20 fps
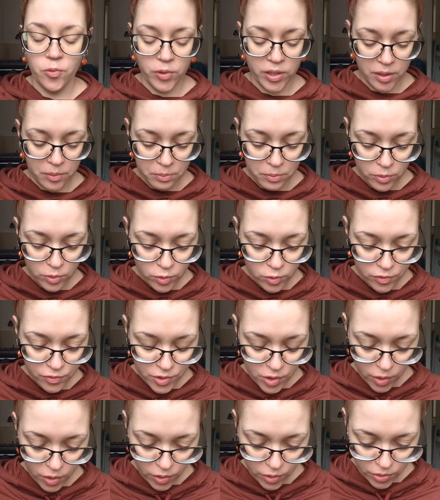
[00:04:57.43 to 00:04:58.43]
we
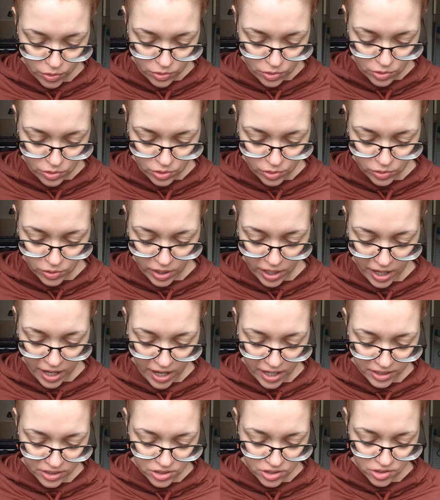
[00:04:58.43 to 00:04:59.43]
moved on to
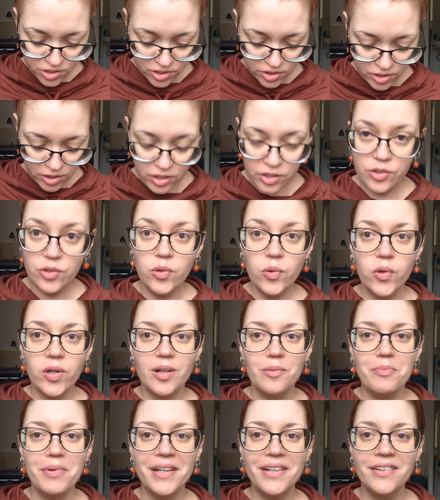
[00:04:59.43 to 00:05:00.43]
actual
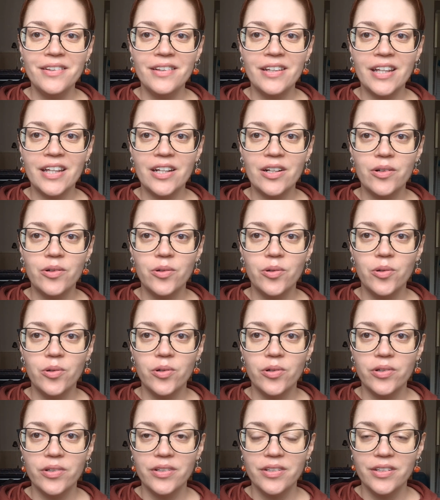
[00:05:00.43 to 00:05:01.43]
nålbindning
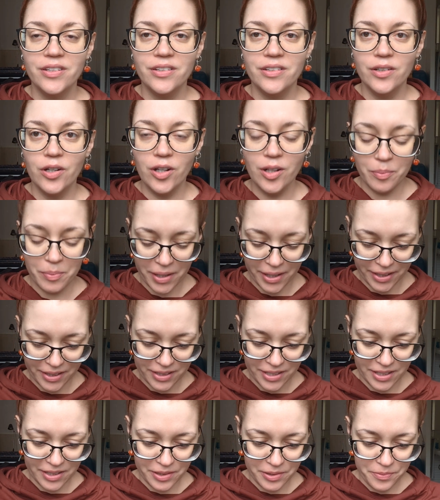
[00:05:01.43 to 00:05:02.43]
or
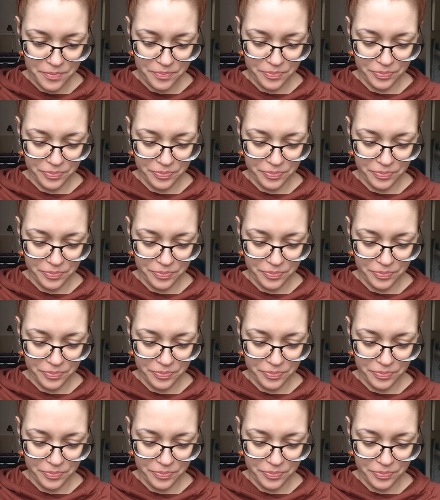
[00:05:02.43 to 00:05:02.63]
nålbinding,